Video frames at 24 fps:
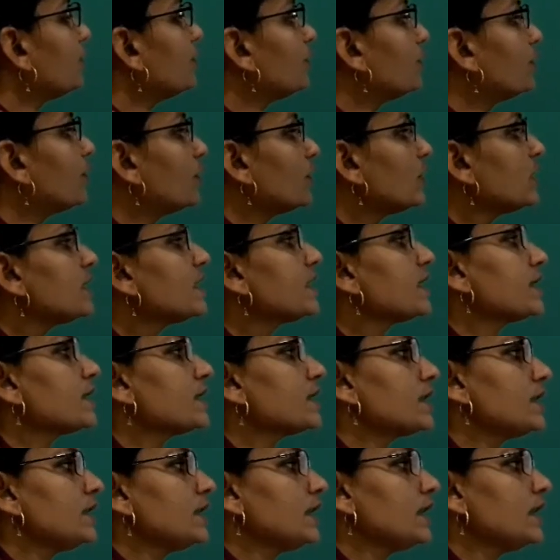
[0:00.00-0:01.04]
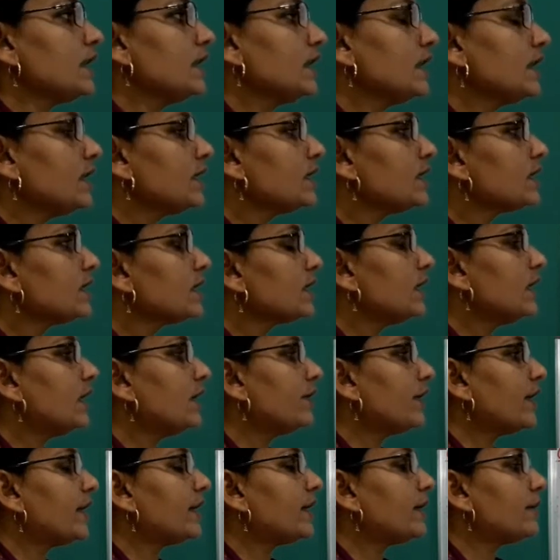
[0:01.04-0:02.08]
460 is
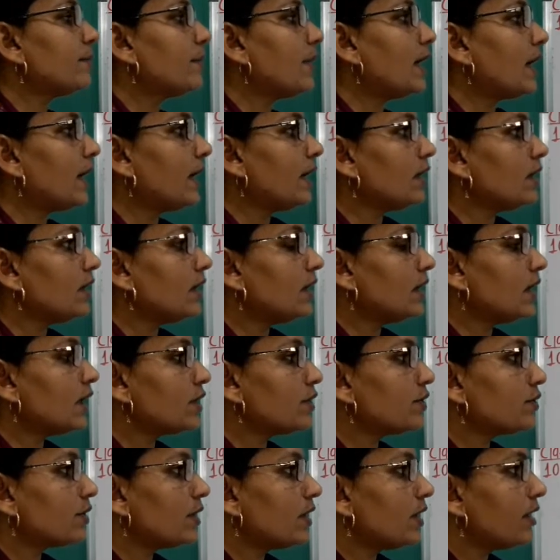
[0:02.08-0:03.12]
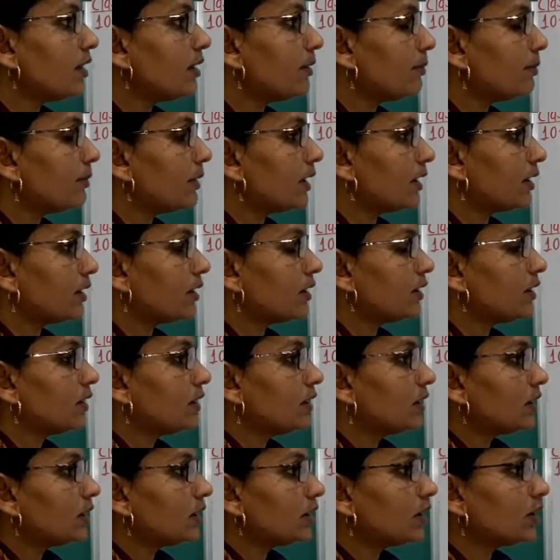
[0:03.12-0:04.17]
divided by a natural number,
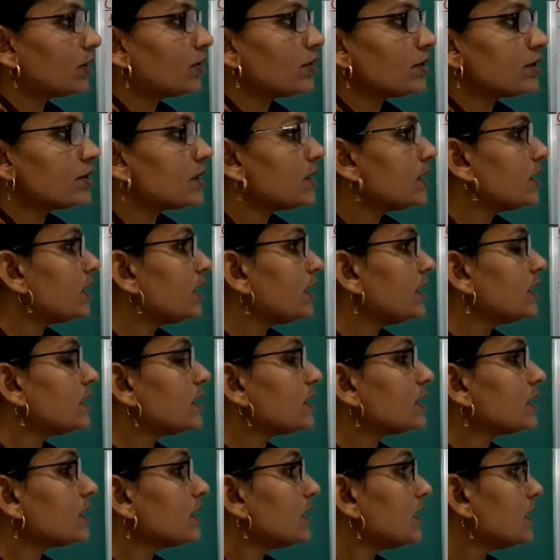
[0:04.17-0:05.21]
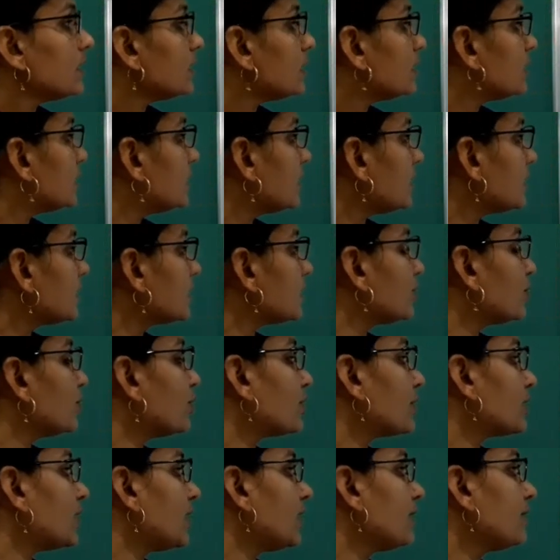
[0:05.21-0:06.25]
the quotient is 6 more
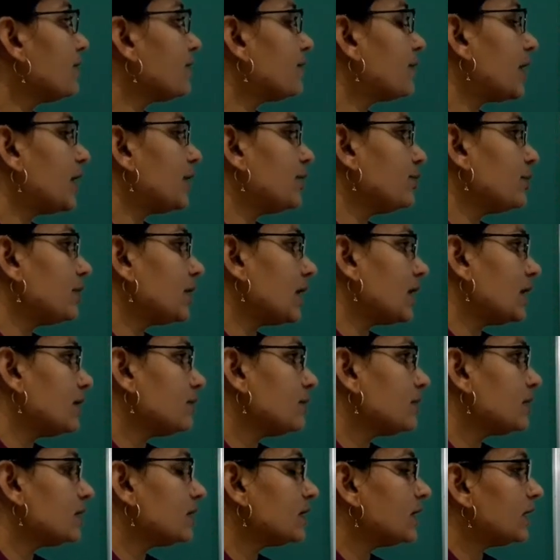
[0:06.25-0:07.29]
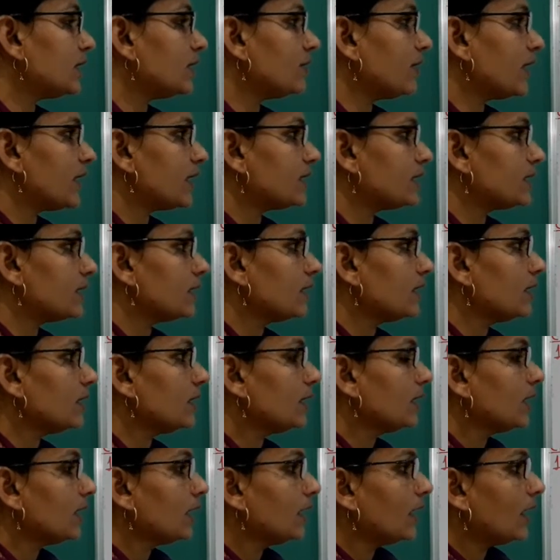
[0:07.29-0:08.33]
than 5 times the divisor,
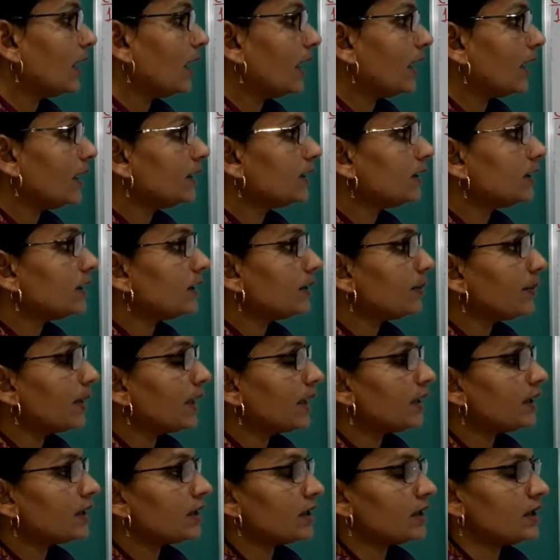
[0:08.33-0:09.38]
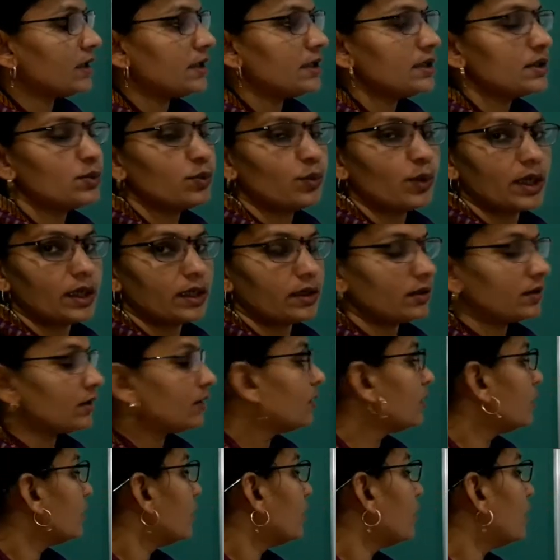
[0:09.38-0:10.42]
and the remainder is 1.
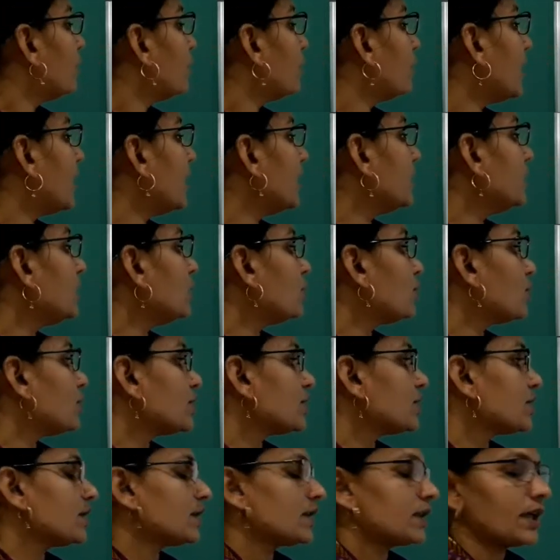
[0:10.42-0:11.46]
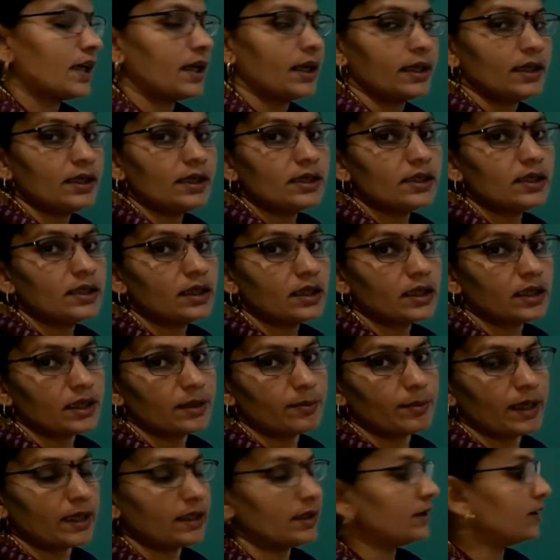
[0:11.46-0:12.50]
Find the quotient and
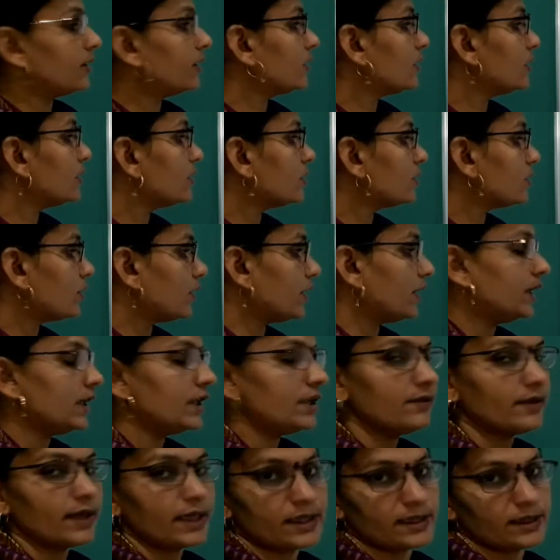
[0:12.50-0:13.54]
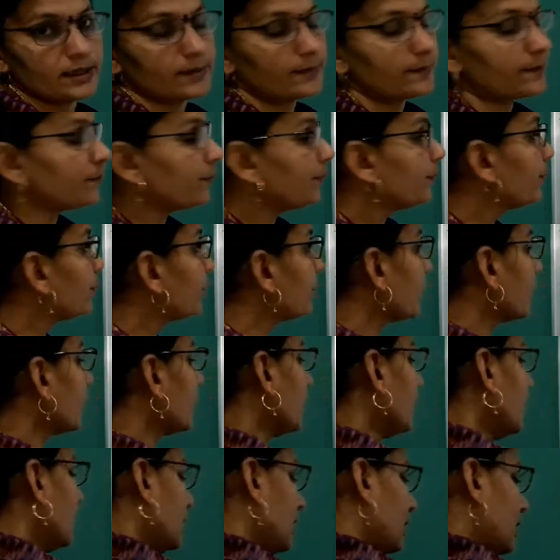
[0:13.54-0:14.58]
divisor.
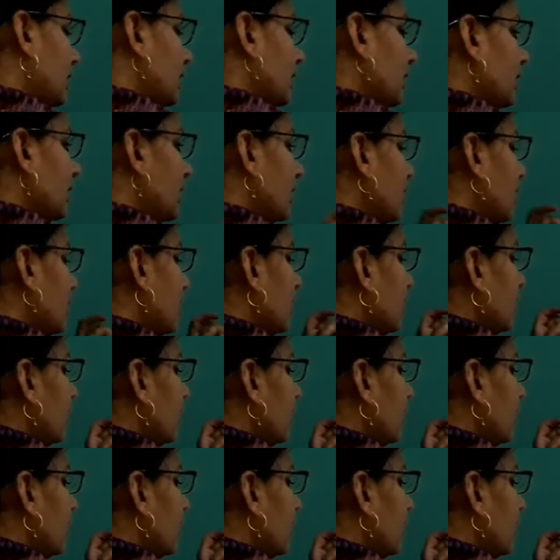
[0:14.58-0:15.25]
Here,